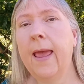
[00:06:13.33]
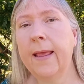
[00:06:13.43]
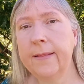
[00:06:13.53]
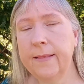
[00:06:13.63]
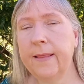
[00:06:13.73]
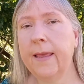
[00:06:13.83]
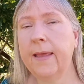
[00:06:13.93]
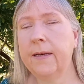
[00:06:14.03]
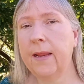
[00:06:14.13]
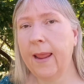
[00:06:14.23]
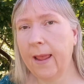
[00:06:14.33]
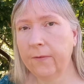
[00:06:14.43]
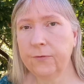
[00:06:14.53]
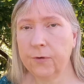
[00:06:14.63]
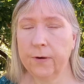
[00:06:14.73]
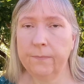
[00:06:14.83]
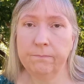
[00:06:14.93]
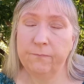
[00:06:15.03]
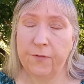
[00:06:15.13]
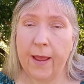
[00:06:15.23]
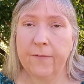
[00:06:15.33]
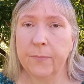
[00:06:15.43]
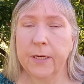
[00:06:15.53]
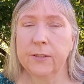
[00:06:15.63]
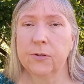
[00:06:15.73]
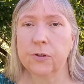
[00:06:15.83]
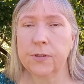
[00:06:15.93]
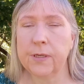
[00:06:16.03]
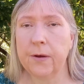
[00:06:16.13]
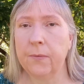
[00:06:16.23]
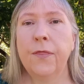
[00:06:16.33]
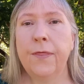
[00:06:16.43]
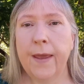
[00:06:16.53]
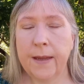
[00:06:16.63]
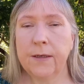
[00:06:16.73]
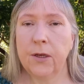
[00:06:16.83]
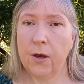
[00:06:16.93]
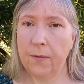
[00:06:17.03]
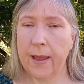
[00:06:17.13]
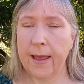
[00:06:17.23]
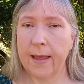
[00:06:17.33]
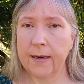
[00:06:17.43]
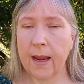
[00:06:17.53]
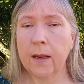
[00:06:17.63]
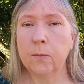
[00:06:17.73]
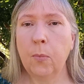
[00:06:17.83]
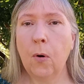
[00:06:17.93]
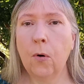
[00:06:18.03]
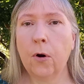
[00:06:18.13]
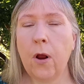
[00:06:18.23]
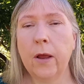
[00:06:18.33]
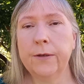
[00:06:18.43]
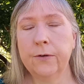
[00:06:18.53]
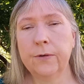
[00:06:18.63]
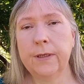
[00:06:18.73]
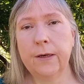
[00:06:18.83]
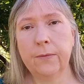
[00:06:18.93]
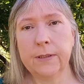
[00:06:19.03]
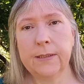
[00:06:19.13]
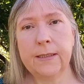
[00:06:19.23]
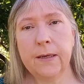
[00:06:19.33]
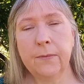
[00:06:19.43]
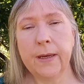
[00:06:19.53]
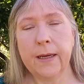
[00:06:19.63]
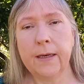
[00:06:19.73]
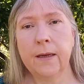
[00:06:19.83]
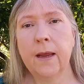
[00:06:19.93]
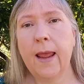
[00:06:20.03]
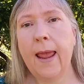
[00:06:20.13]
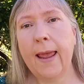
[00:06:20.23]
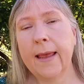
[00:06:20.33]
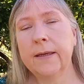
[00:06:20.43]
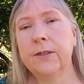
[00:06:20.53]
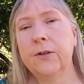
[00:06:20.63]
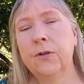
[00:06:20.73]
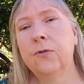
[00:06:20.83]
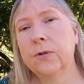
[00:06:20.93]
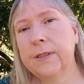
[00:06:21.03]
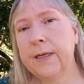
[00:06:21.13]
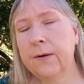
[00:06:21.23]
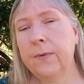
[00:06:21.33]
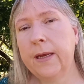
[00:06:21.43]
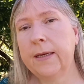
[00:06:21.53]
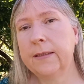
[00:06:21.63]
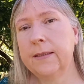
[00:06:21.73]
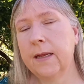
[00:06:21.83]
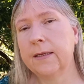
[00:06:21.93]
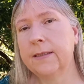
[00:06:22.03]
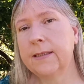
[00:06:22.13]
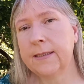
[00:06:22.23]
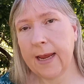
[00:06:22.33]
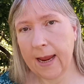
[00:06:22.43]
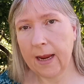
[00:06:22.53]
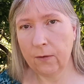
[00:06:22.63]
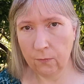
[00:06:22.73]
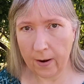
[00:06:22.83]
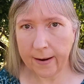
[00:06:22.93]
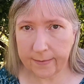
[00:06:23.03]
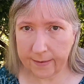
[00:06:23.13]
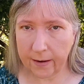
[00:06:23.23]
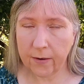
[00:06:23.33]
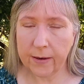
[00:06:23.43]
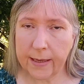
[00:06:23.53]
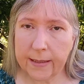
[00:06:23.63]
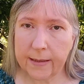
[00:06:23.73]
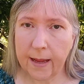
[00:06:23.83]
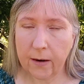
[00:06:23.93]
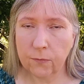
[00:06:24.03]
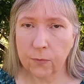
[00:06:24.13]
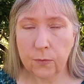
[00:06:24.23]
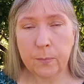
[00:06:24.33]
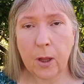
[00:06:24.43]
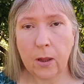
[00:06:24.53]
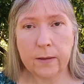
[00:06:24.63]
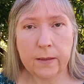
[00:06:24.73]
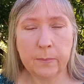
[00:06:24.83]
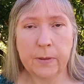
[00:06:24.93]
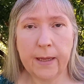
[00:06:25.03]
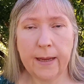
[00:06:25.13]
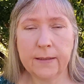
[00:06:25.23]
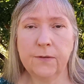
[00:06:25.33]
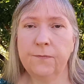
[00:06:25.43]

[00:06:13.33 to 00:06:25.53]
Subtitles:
and then after 5 minutes or so, then go ahead and pour on your liquid seaweed. And your seaweed is going to stay right there in that root ball of the plant